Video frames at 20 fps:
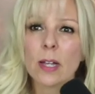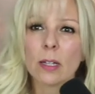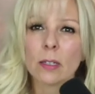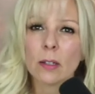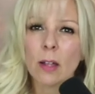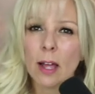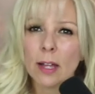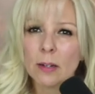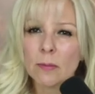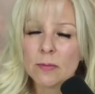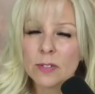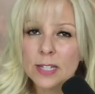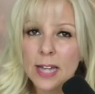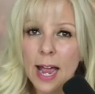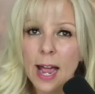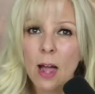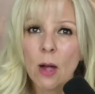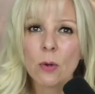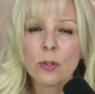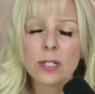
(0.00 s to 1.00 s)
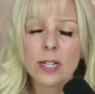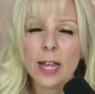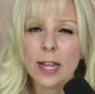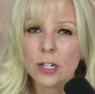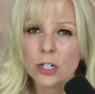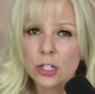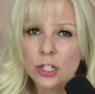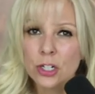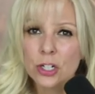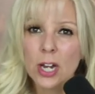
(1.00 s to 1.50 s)
a lot of doubt
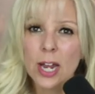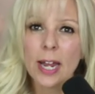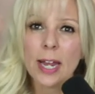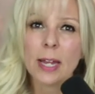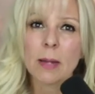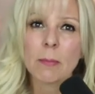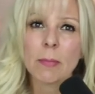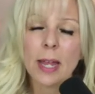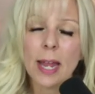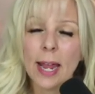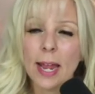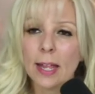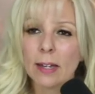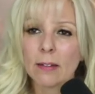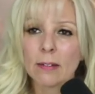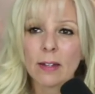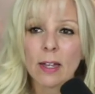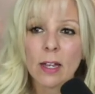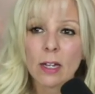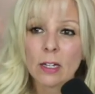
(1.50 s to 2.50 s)
and shame and